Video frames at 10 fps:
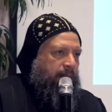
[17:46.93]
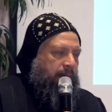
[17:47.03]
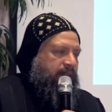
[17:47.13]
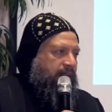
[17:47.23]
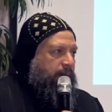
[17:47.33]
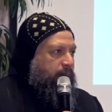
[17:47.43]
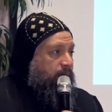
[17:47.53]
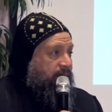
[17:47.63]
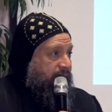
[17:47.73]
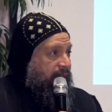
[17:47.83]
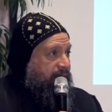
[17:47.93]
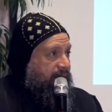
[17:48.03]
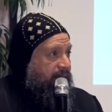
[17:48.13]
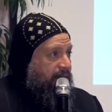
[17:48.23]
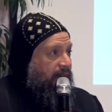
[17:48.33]
But Saint Paul said,
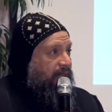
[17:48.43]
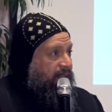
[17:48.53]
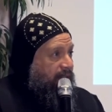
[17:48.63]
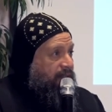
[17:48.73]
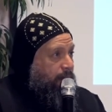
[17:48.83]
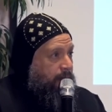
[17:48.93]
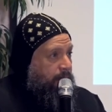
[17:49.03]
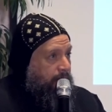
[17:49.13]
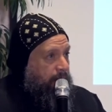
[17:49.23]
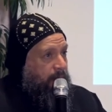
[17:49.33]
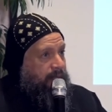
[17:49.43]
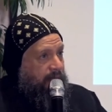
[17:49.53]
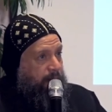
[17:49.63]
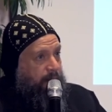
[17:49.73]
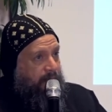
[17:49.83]
I discipline my
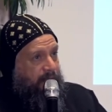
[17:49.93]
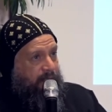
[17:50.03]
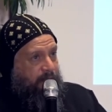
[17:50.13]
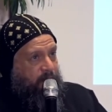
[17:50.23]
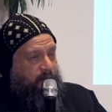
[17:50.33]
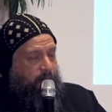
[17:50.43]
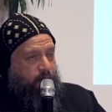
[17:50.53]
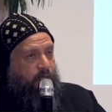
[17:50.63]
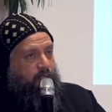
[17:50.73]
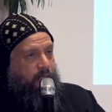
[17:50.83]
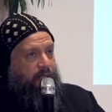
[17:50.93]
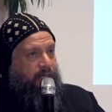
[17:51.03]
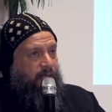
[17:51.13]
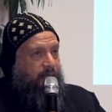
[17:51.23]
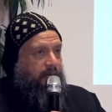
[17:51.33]
body and bring it into subjection,
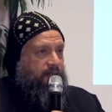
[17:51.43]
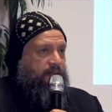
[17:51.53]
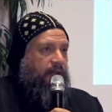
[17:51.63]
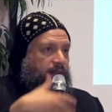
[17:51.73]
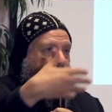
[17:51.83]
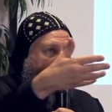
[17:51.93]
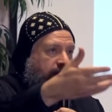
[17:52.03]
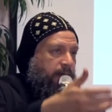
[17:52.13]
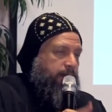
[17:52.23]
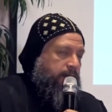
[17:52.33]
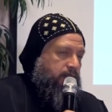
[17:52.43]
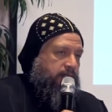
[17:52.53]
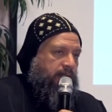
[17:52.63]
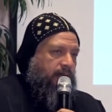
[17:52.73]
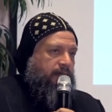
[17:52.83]
lest after I
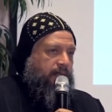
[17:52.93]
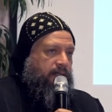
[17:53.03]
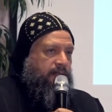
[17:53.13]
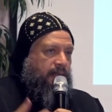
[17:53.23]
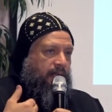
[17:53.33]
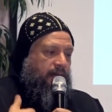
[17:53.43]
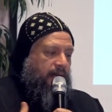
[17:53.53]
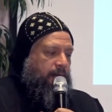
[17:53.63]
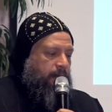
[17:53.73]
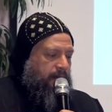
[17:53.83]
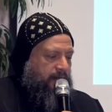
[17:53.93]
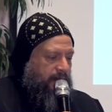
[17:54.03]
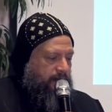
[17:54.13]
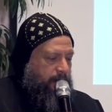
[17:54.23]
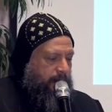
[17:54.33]
preach to others, I
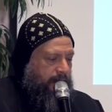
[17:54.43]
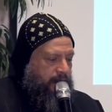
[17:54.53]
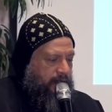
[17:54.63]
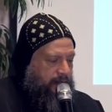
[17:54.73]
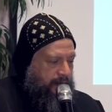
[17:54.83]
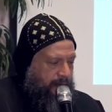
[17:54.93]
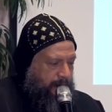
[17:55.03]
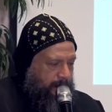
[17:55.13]
myself be rejected.